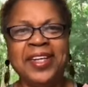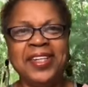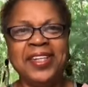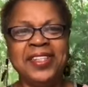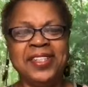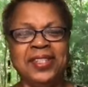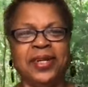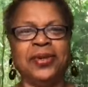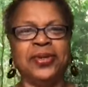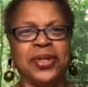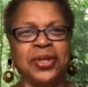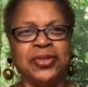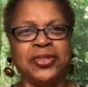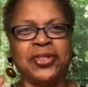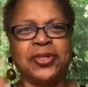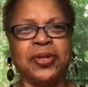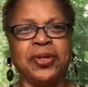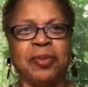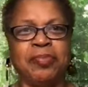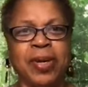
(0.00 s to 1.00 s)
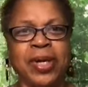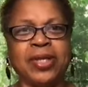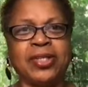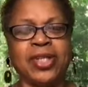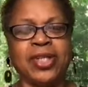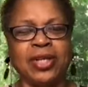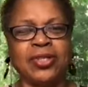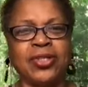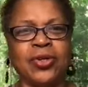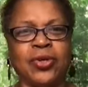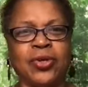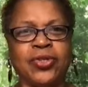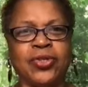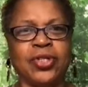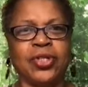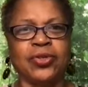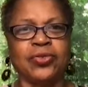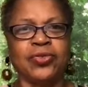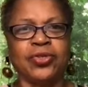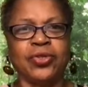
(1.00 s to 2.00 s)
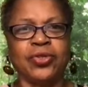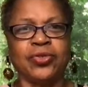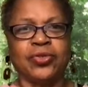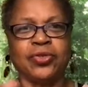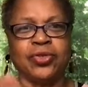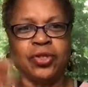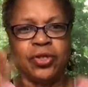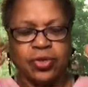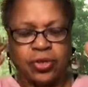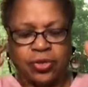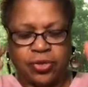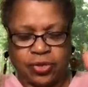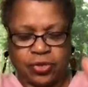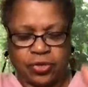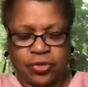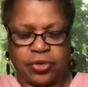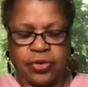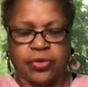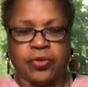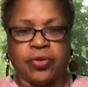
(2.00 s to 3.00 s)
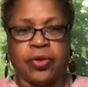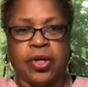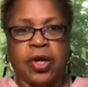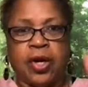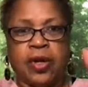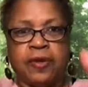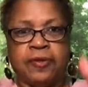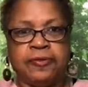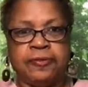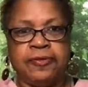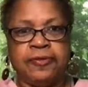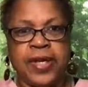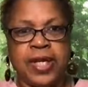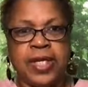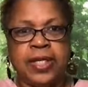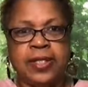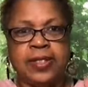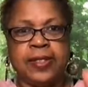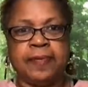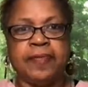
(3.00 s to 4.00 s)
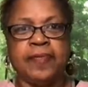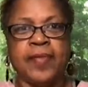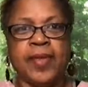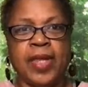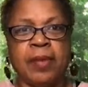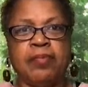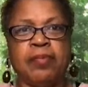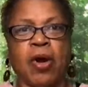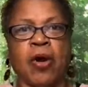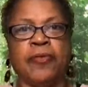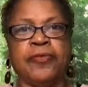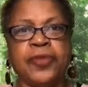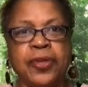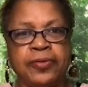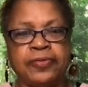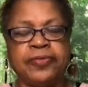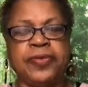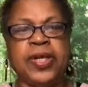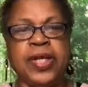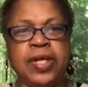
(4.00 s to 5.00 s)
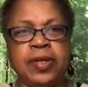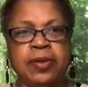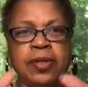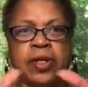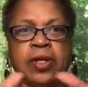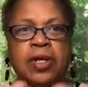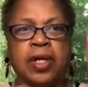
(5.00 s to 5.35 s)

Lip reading: You know, your big, I told you, your feet, both your feet